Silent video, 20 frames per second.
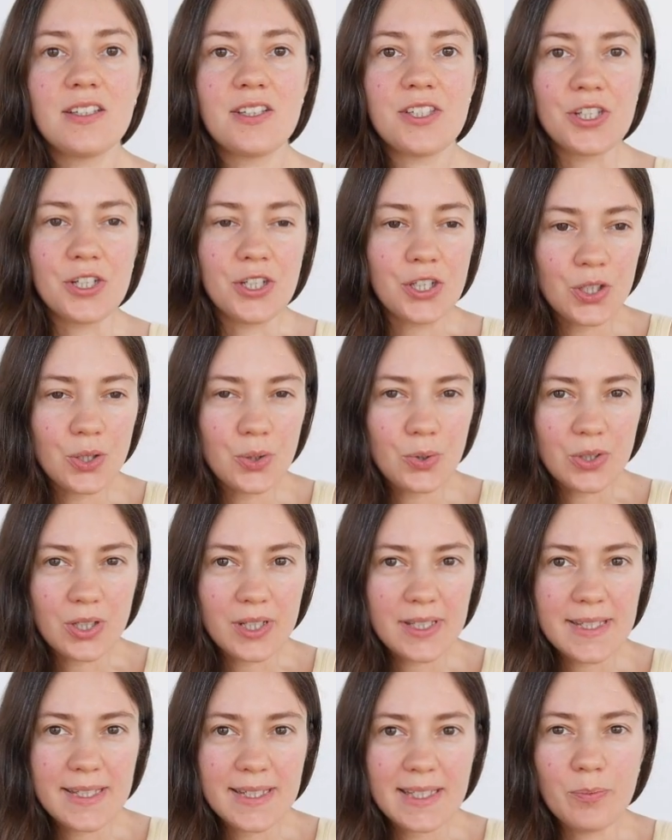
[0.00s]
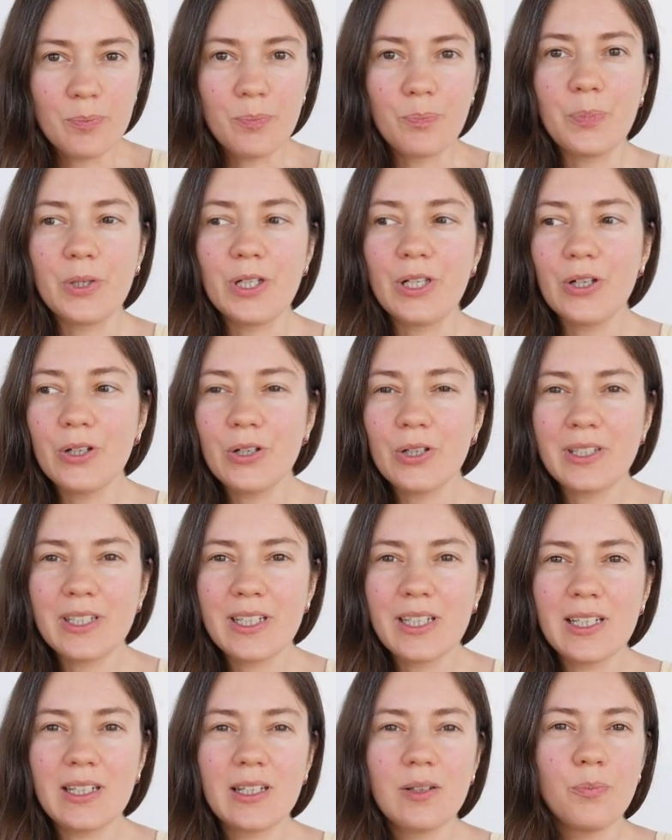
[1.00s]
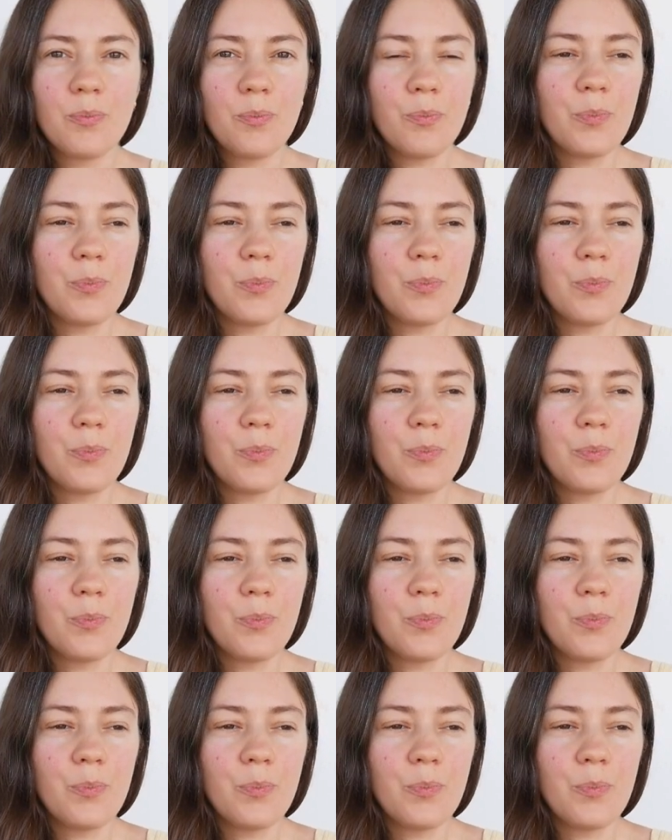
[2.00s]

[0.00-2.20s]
security, belonging,